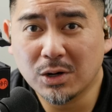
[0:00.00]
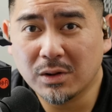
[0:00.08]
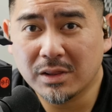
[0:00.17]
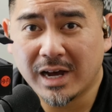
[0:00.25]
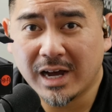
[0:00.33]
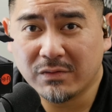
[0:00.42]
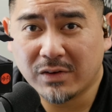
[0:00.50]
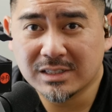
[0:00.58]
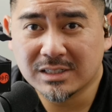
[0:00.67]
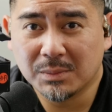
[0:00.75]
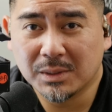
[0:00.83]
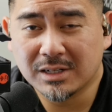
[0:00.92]
to the
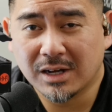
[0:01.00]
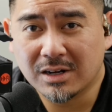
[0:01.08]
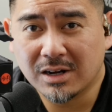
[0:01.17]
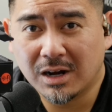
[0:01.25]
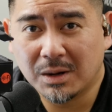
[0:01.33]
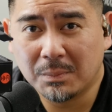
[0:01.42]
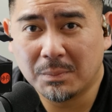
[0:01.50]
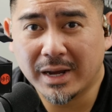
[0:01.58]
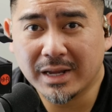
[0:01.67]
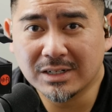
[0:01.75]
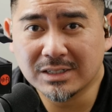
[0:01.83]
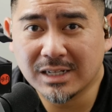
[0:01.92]
hifisummit.com, buy
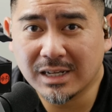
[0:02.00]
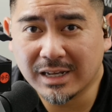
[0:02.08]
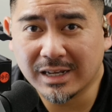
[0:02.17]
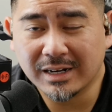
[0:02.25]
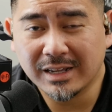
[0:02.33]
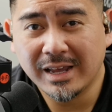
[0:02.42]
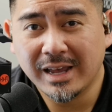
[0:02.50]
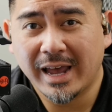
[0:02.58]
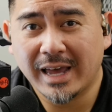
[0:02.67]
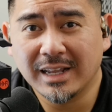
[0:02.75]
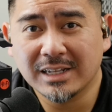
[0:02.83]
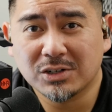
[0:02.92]
your ticket,
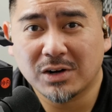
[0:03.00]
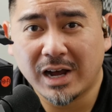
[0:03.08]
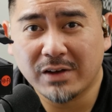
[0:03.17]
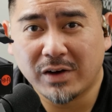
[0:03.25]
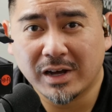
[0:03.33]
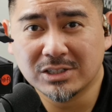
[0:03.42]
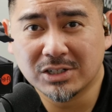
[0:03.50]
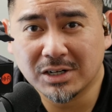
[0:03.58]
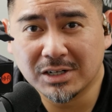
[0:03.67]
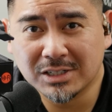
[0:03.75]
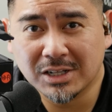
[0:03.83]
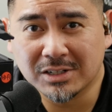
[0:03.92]
and let your hi fi journey
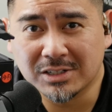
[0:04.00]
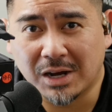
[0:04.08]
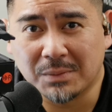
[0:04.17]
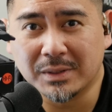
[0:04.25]
to the top